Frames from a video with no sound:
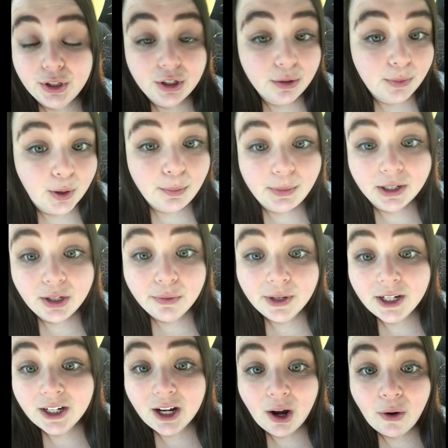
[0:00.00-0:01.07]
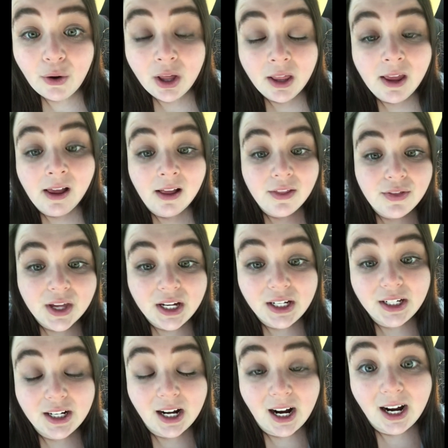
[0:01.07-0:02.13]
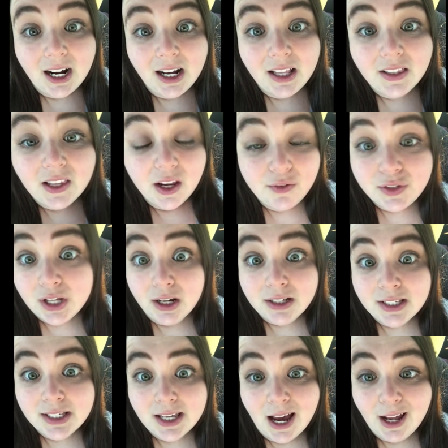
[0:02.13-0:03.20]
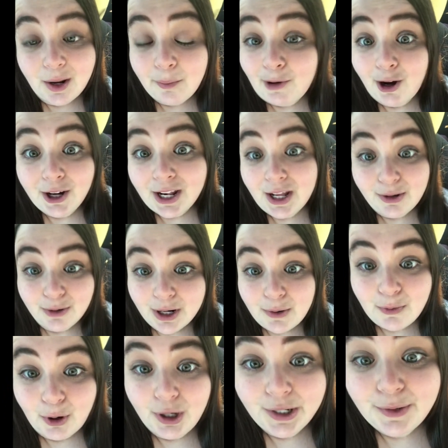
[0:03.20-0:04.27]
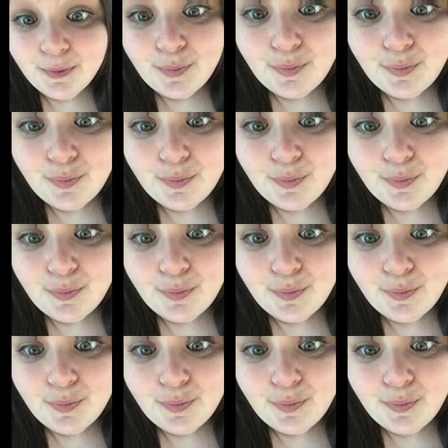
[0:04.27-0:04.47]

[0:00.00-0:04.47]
good about money right now, then life sucks and I'm not getting what I want.